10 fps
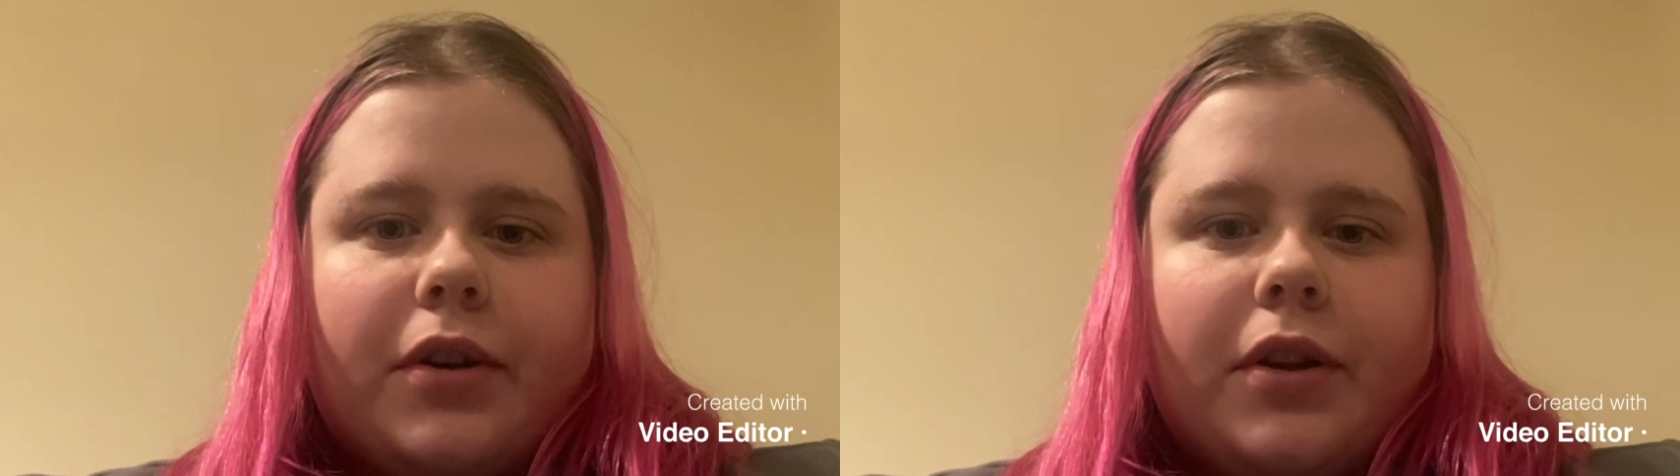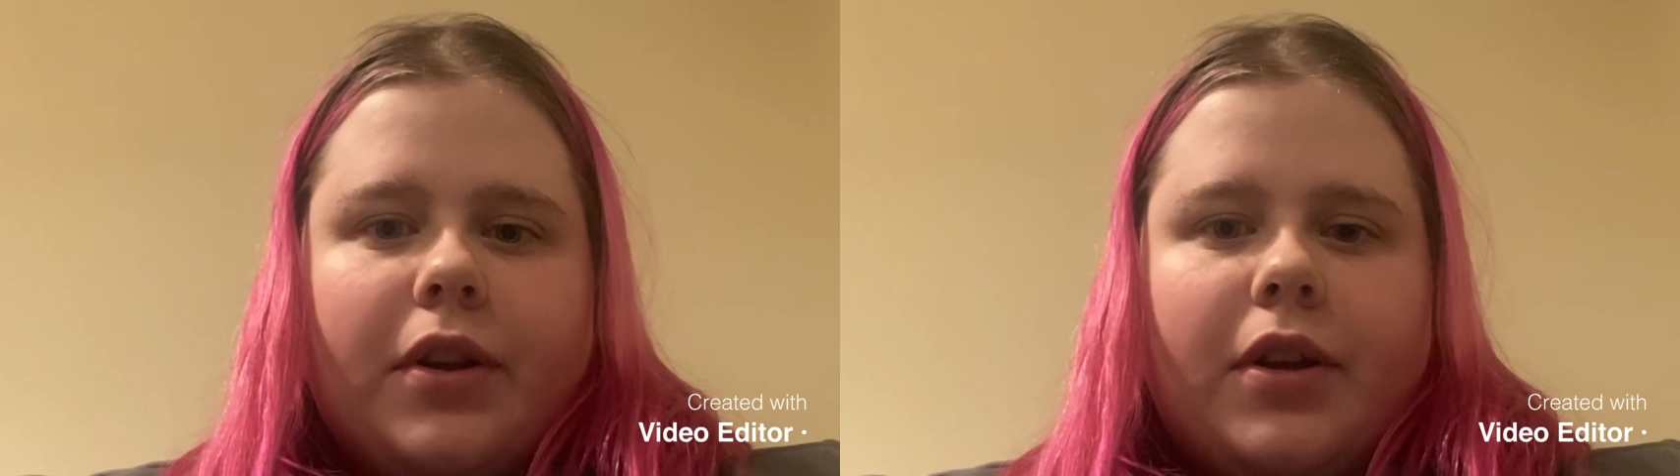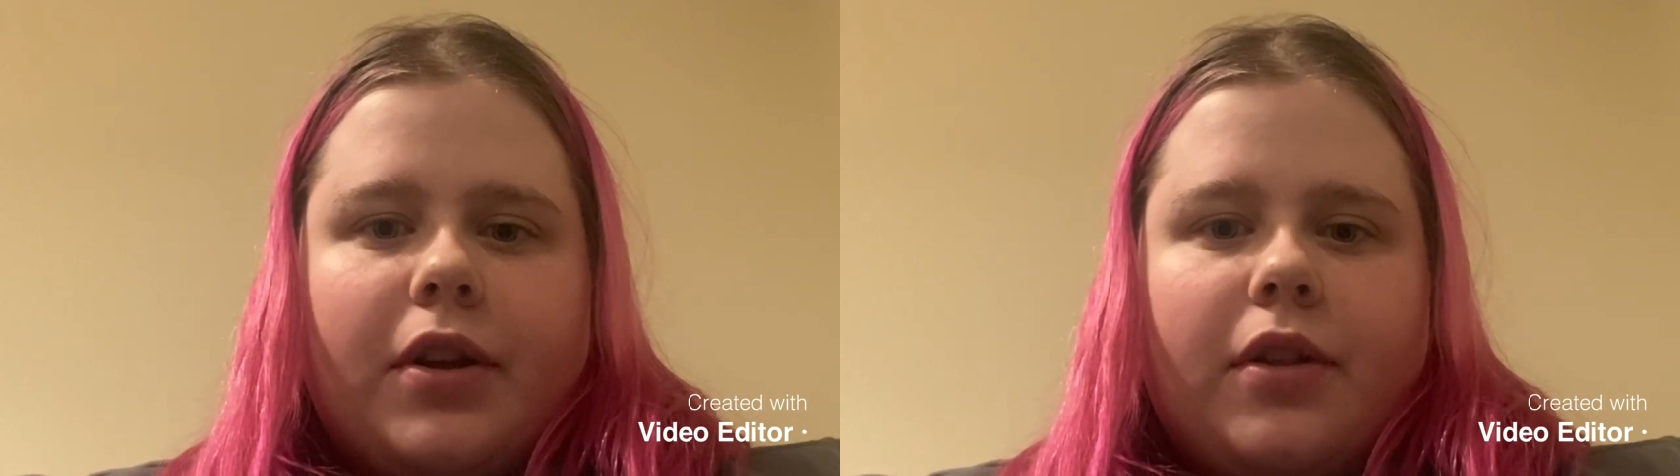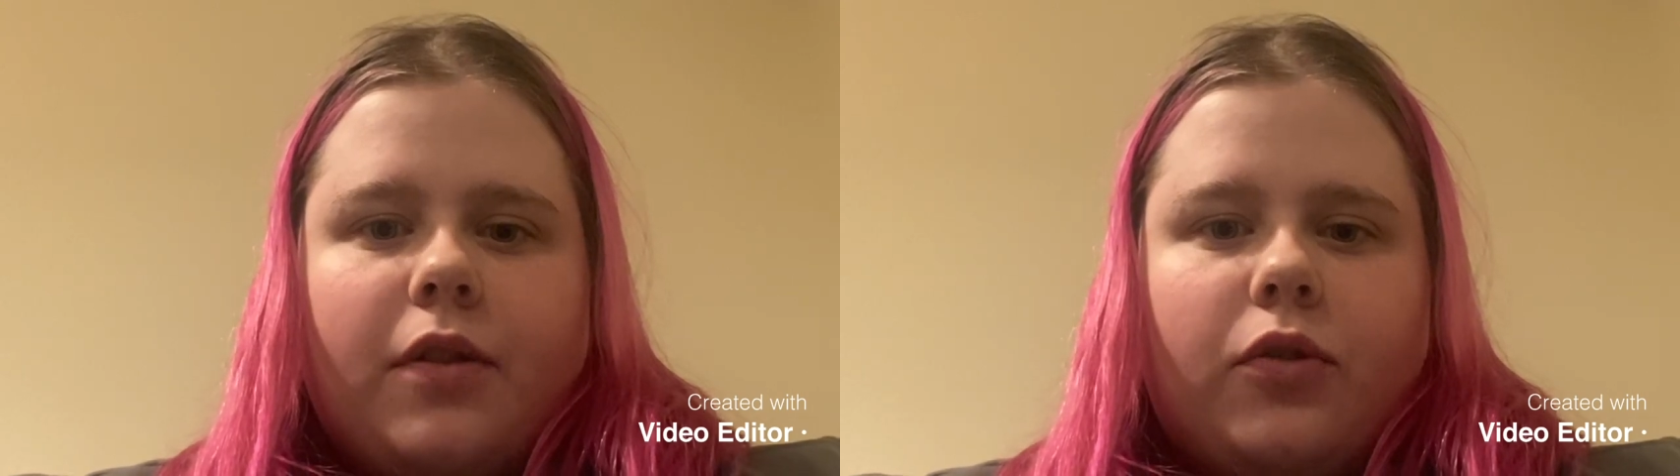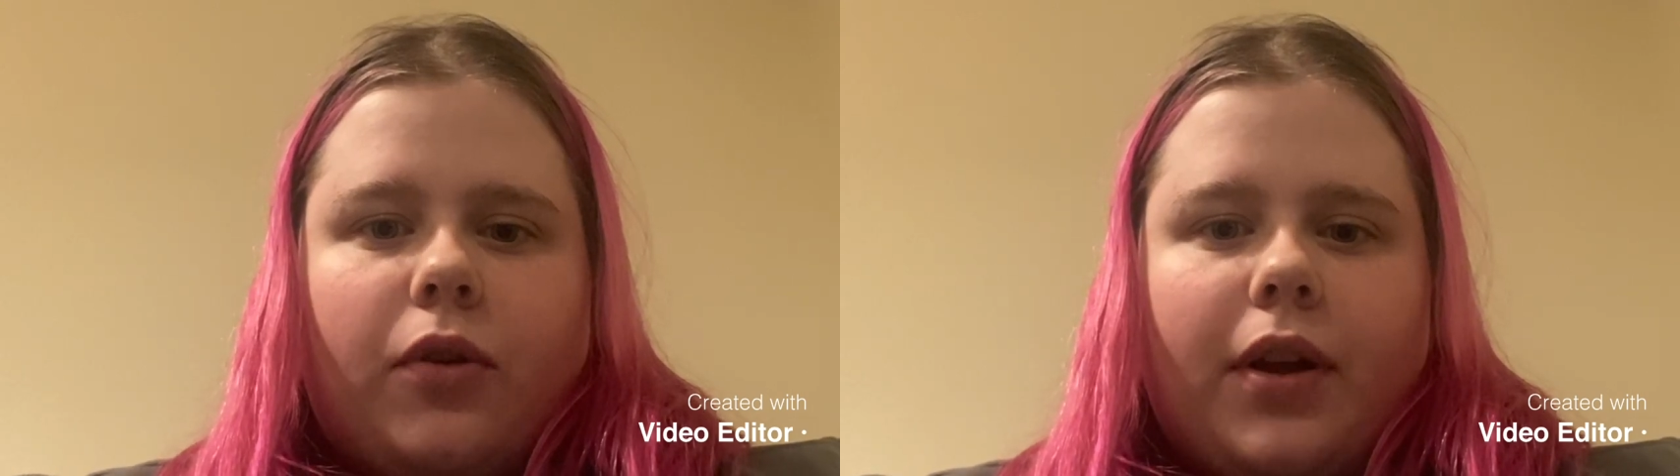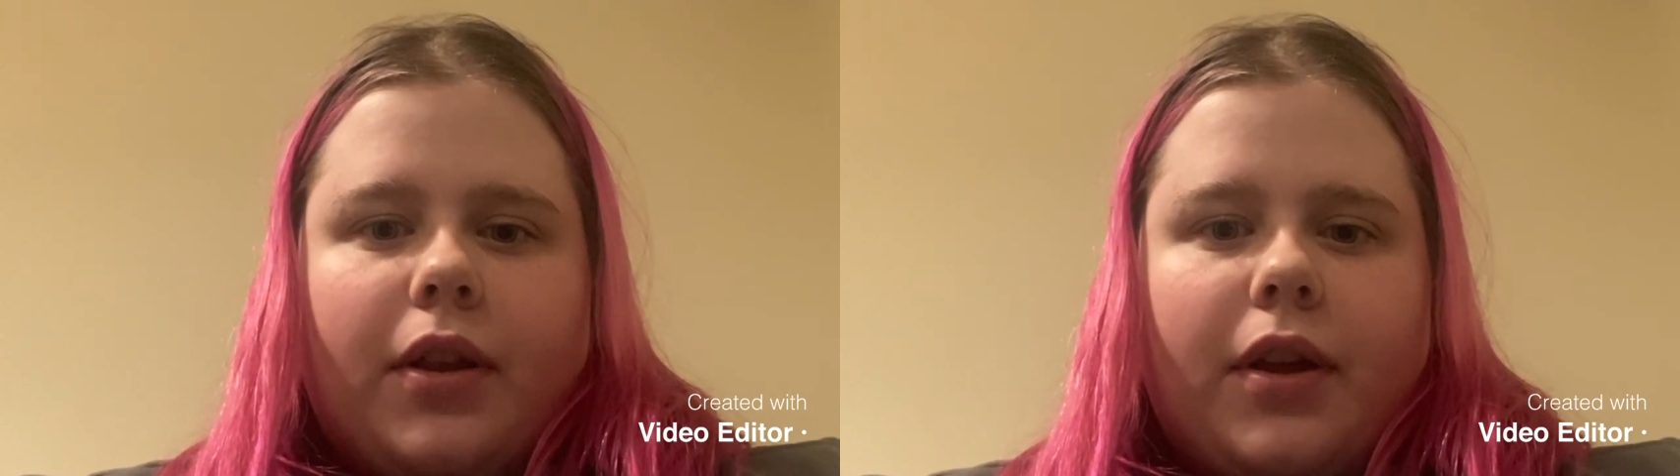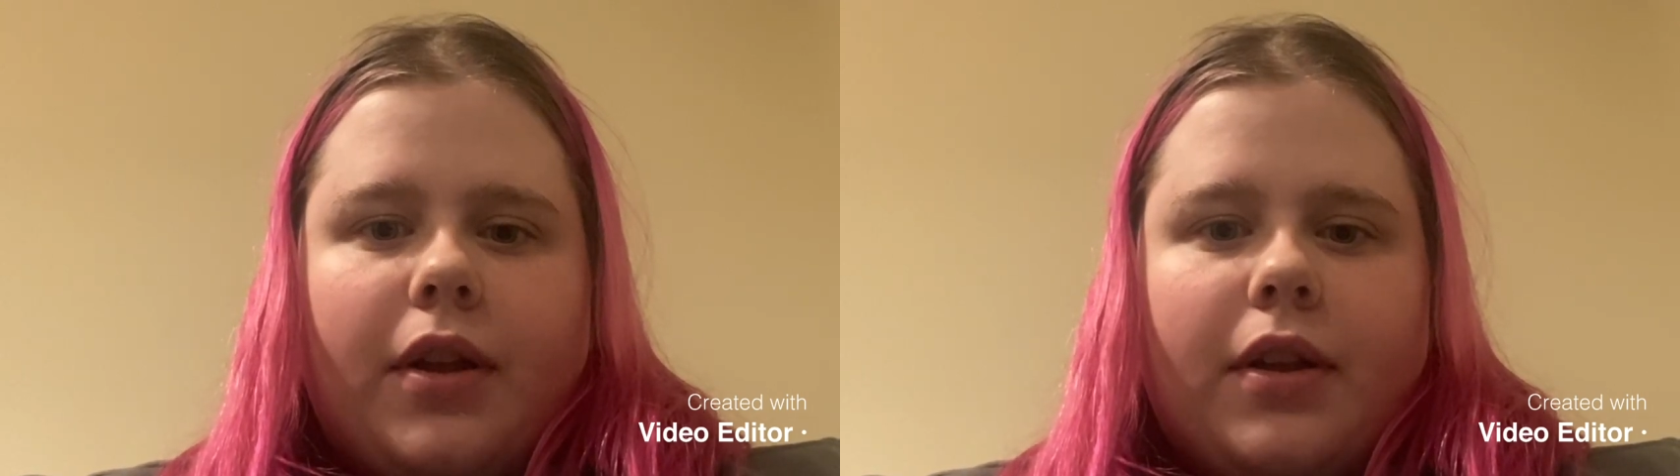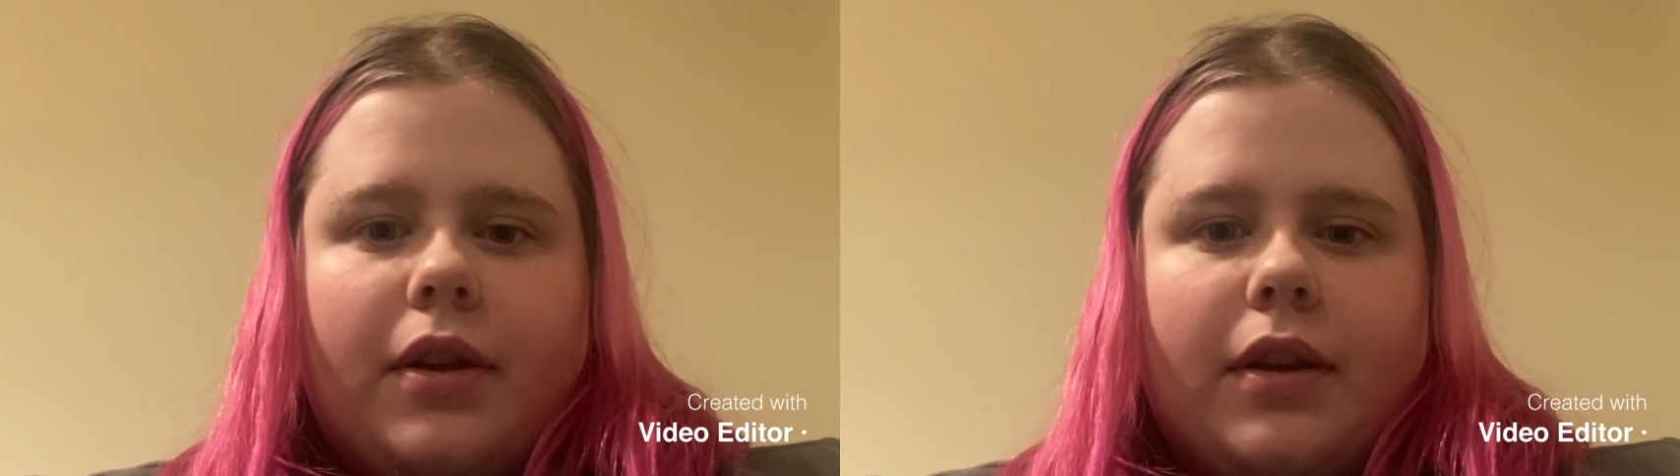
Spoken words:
or the toilet,